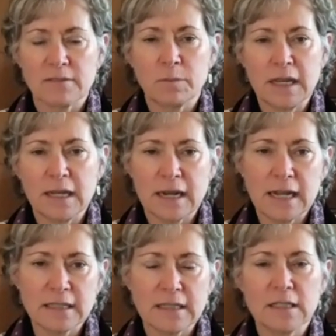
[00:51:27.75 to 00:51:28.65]
of being in
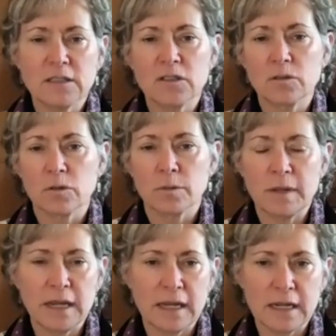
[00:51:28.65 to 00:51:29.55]
essence or
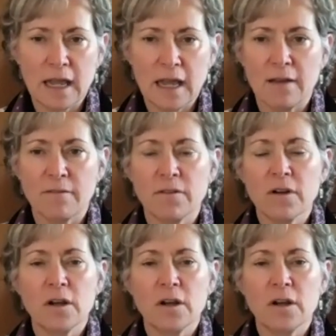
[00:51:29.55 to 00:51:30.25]
being in love